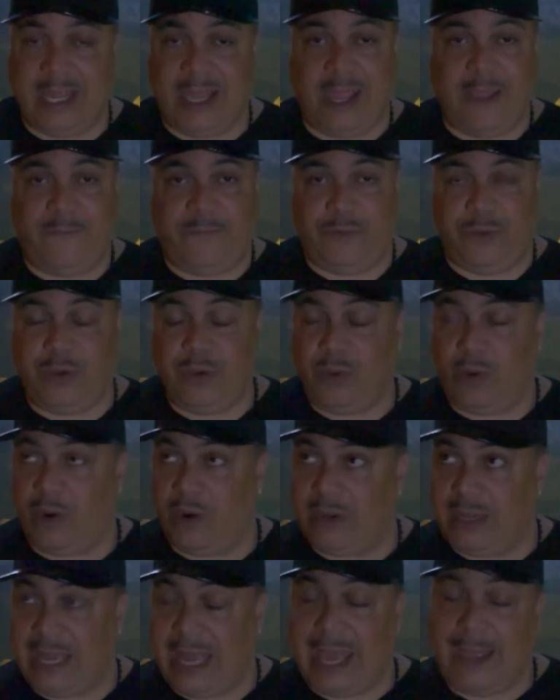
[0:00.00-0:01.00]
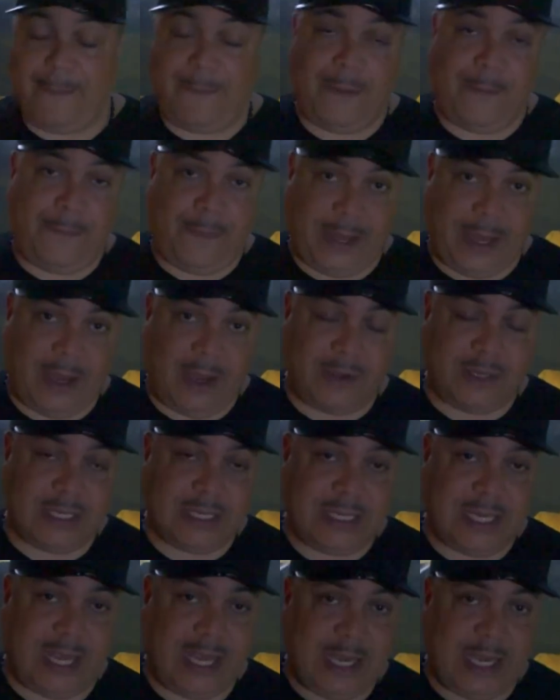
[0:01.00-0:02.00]
If you are not prepared to
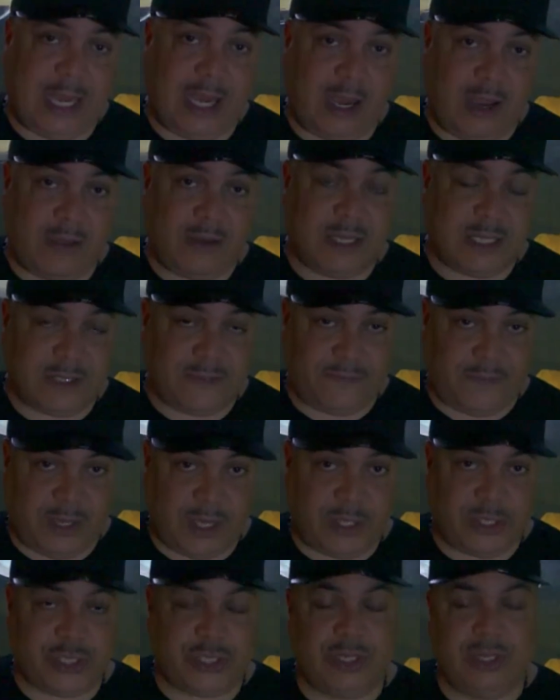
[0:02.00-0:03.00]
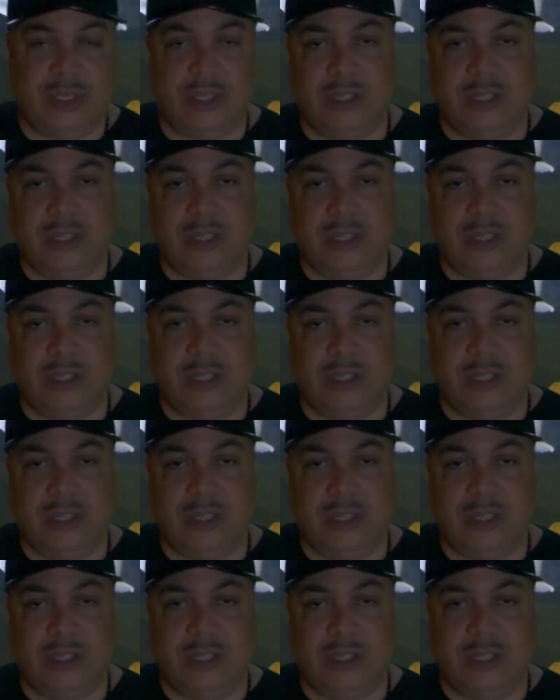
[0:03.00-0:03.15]
take care of this fish,